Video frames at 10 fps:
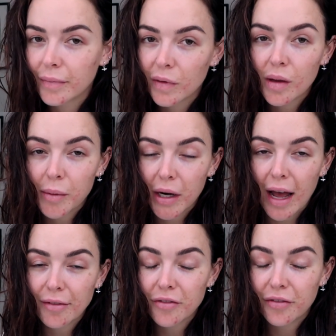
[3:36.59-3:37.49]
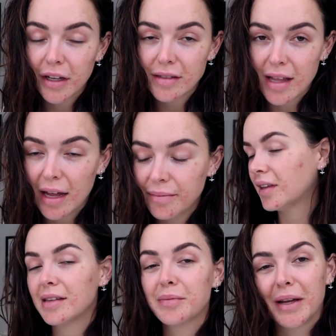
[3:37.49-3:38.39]
So I'm gonna have to fix that.
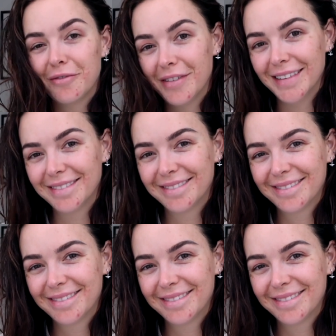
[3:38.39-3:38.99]
That's been fun.